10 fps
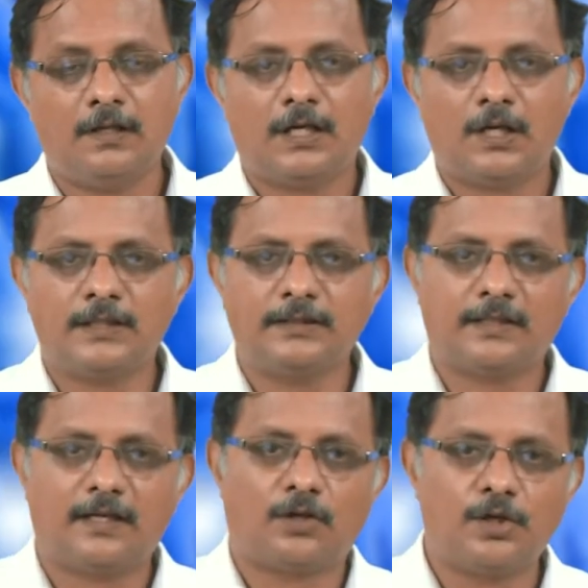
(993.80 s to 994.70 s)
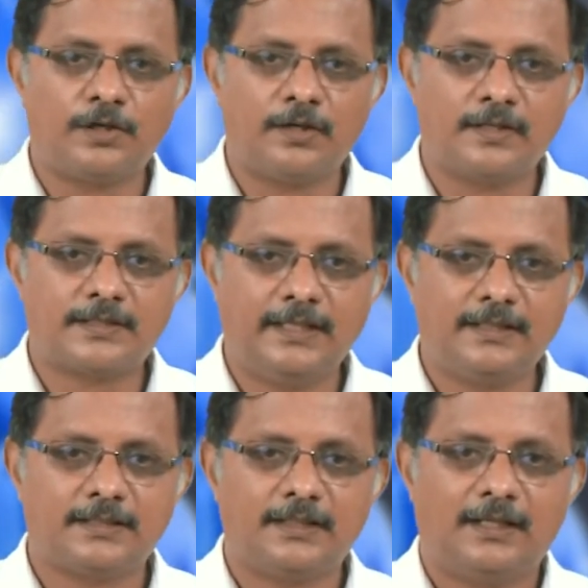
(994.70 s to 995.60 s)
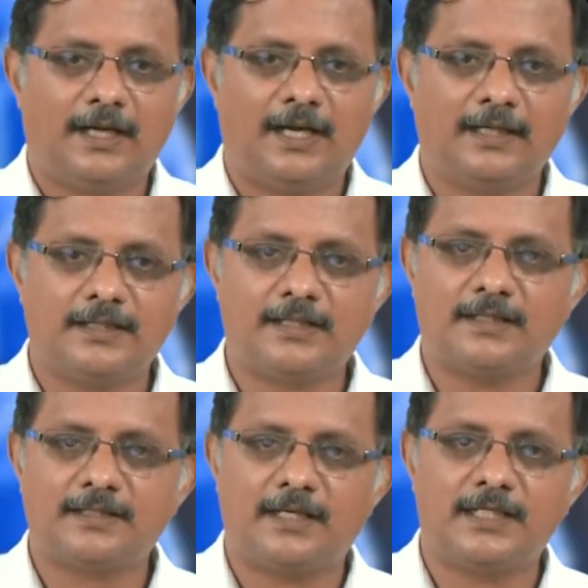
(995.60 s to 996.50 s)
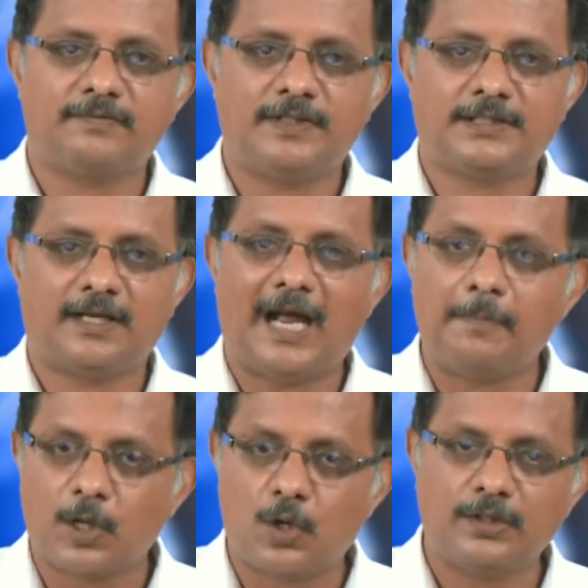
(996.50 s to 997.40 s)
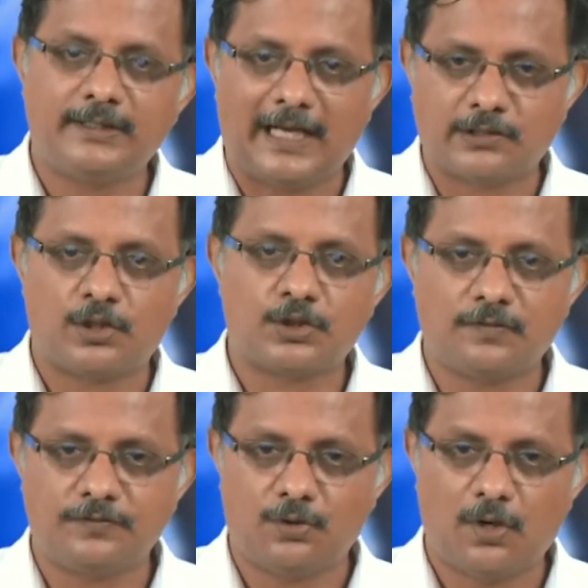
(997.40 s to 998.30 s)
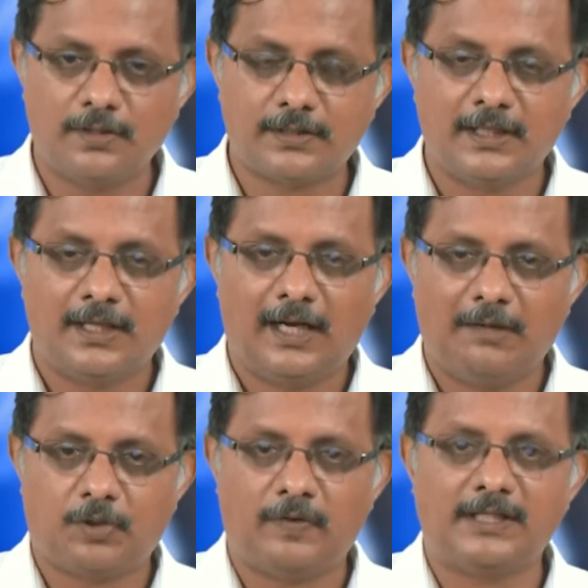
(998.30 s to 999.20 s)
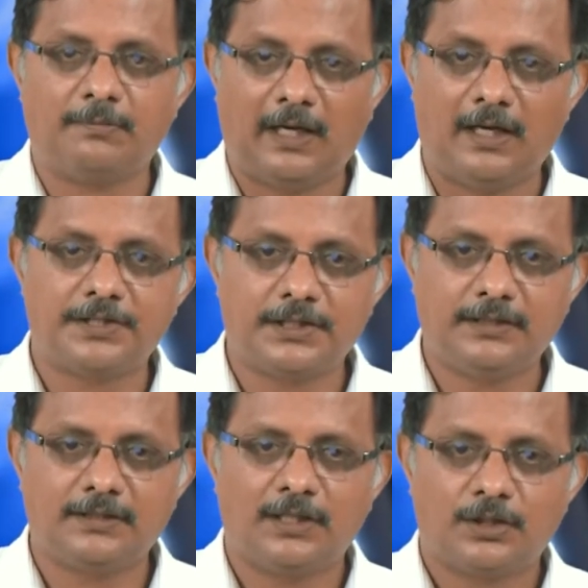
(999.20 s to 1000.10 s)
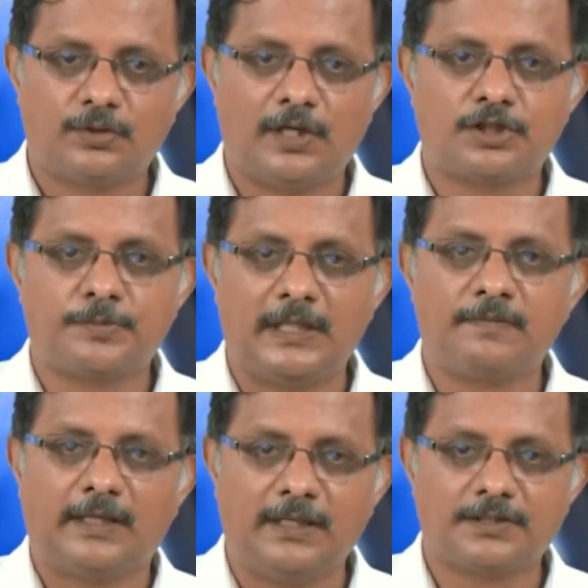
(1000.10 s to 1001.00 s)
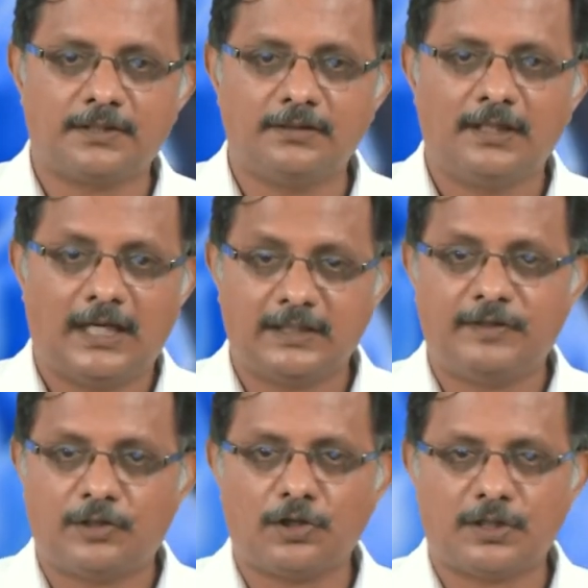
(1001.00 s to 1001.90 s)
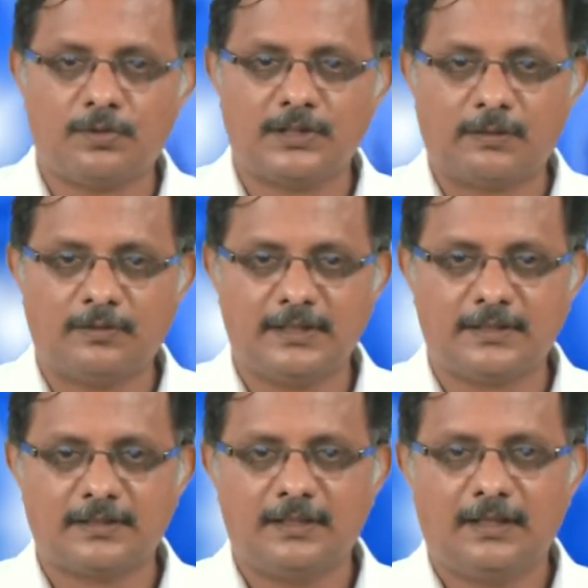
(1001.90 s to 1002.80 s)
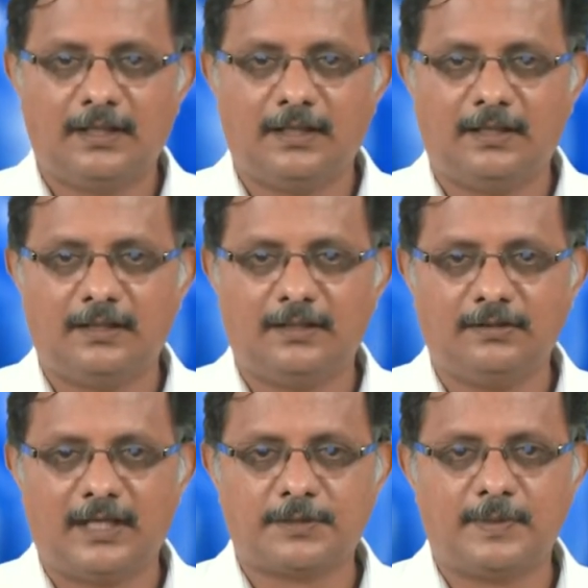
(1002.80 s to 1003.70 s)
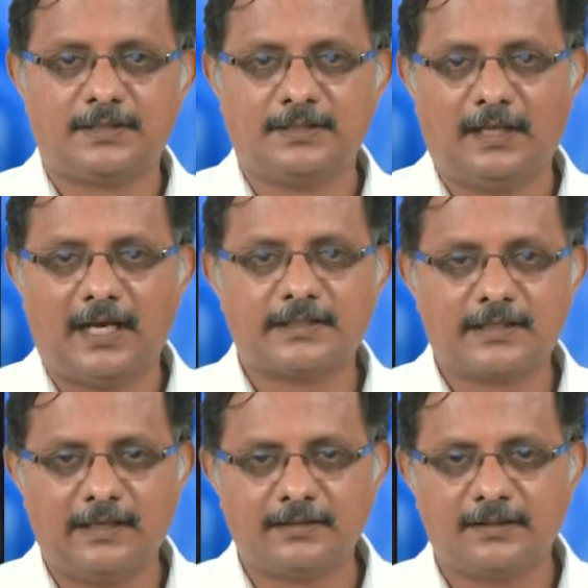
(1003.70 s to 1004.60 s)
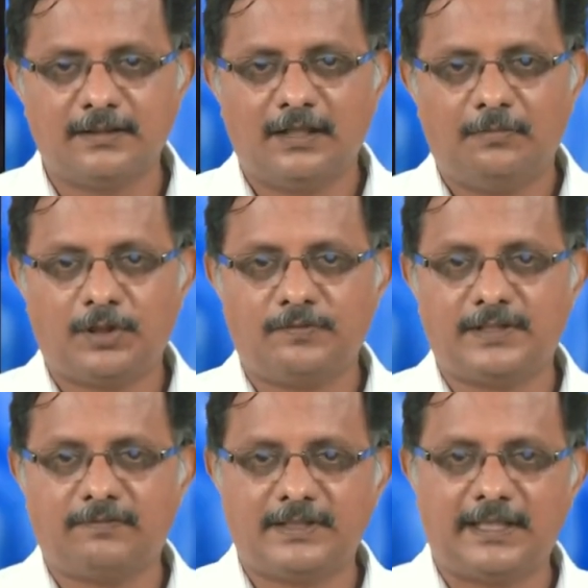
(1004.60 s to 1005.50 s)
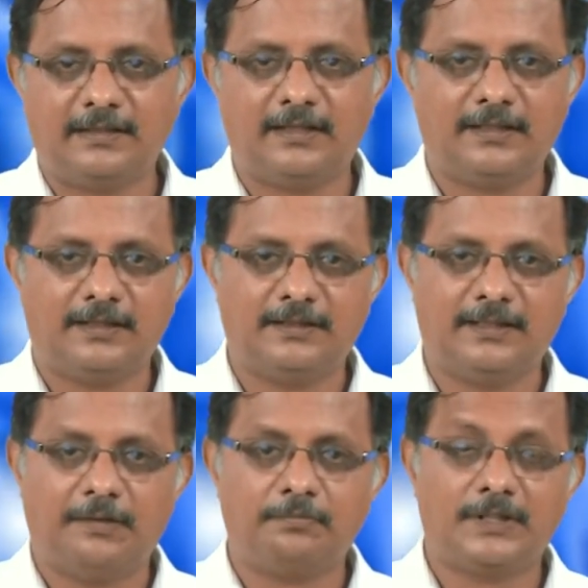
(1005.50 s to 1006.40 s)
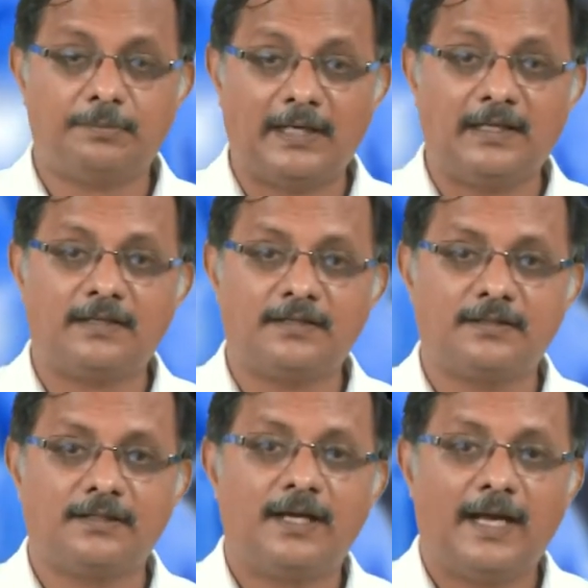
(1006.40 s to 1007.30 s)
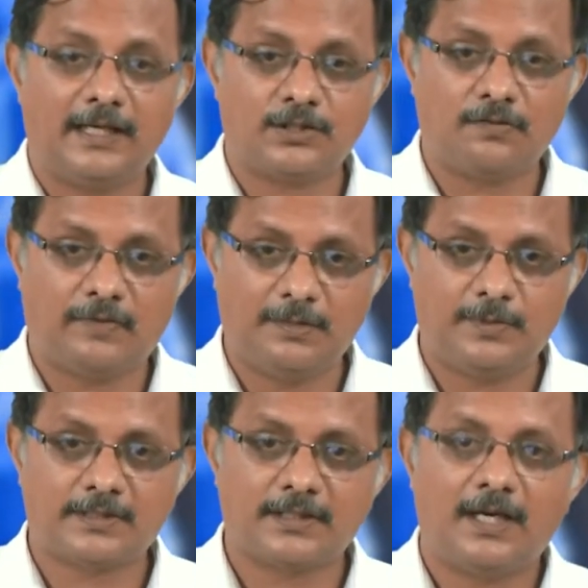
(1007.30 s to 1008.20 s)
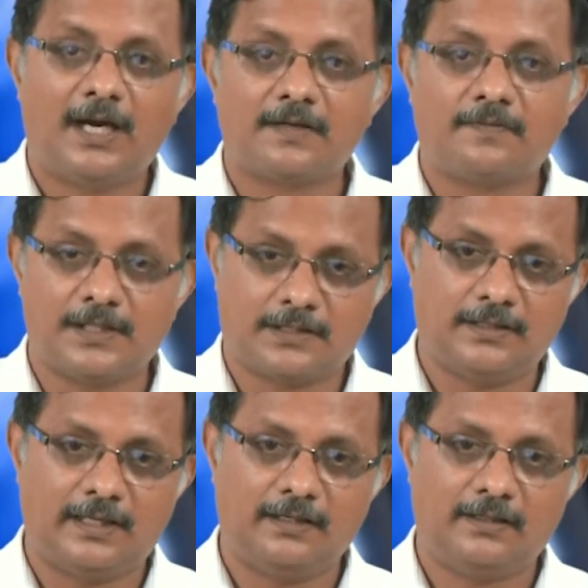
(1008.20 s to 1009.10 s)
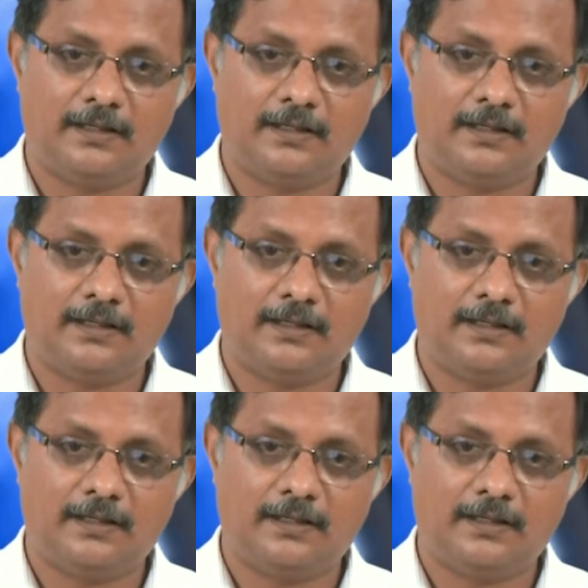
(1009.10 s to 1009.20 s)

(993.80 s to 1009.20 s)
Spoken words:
Now then there are oligodendrocytes. These are the cells which wrap around the axons of neurons and provide the myelin sheath so as to speed up conduction. I think we talked about some of these aspects in the last class, because we said that the myelinated axon fibers are faster than